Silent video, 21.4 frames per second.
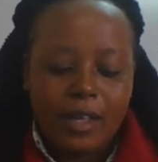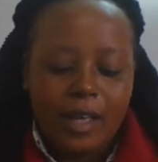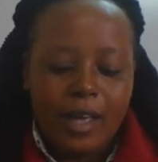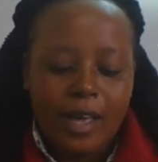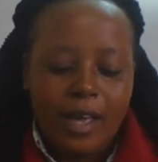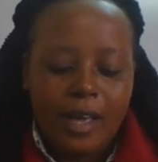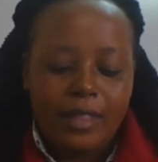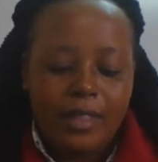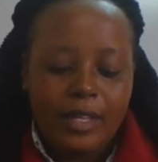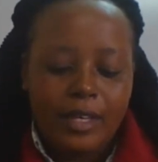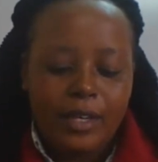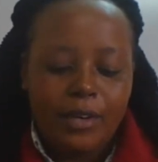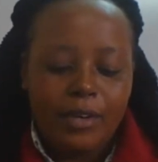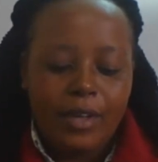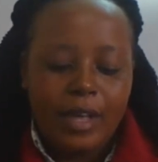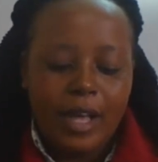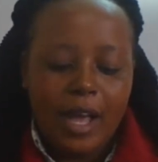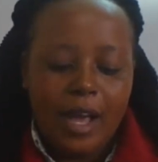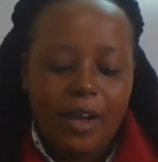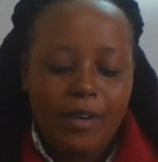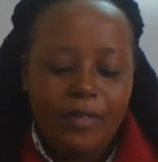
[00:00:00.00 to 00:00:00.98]
And three,
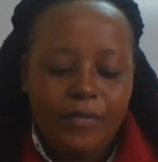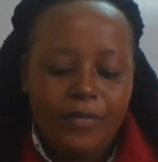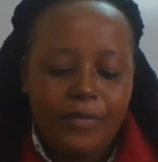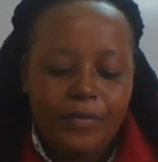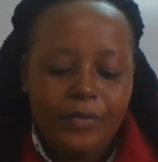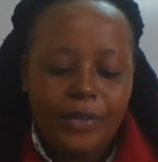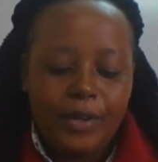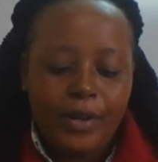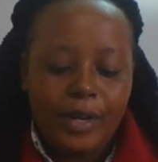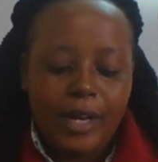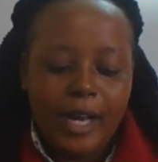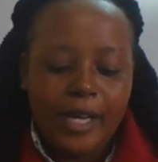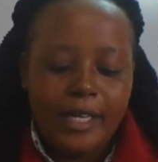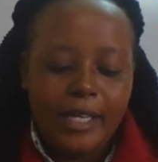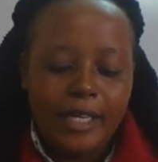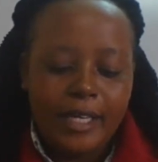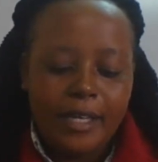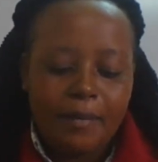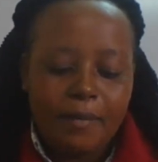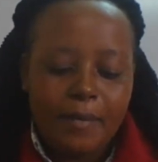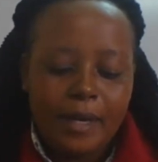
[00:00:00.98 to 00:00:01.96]
we have
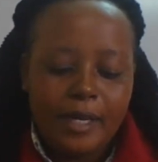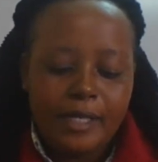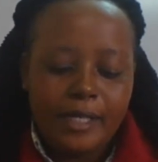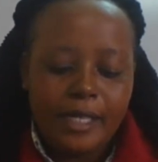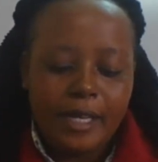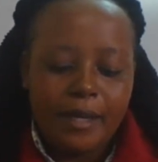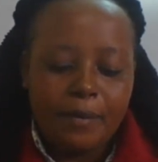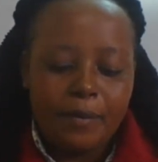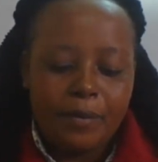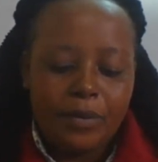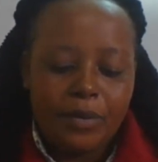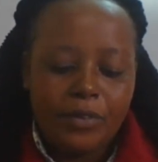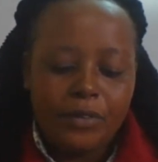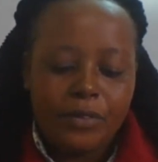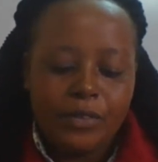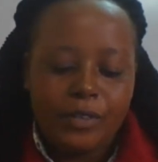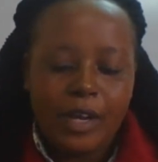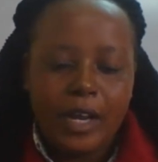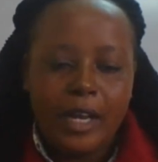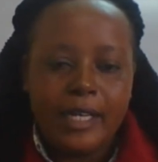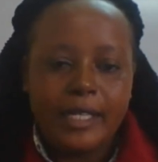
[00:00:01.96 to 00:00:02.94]
organic matter
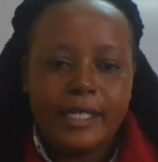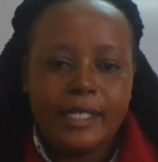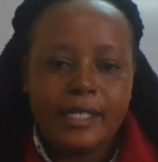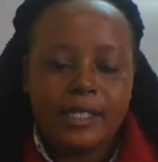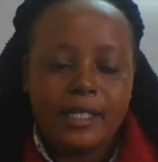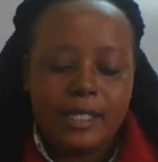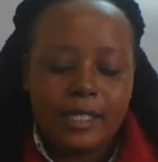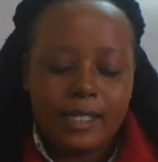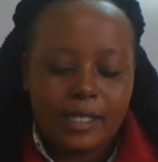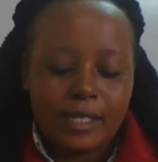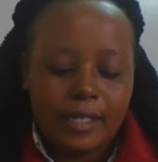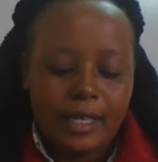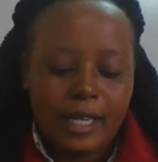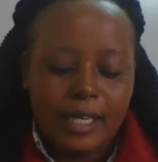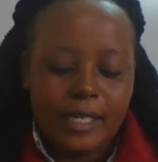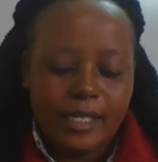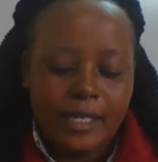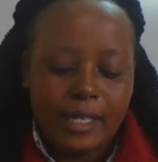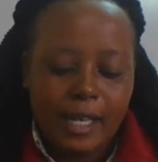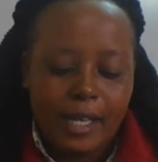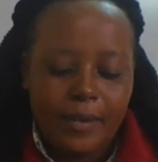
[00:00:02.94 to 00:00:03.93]
improves soil
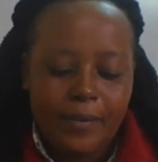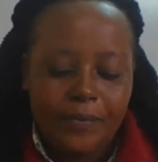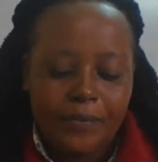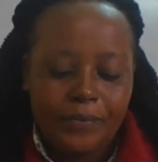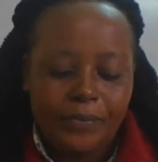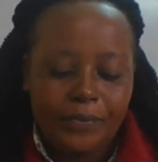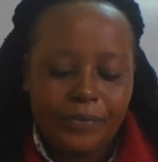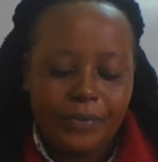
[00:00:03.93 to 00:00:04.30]
structure.